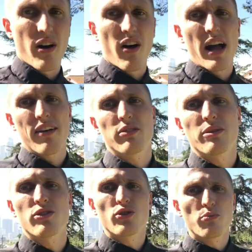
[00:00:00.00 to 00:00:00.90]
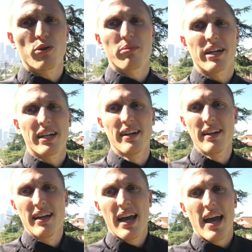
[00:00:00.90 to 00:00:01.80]
don't all have to be super big
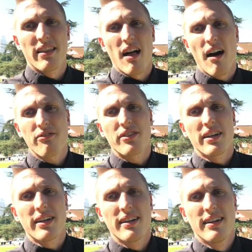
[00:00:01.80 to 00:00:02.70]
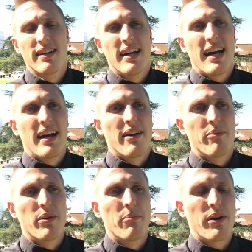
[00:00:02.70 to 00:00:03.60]
and lofty.
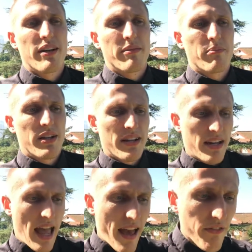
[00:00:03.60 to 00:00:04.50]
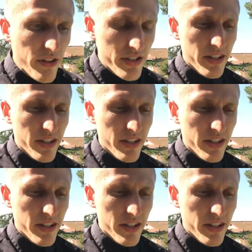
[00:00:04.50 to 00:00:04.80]
But every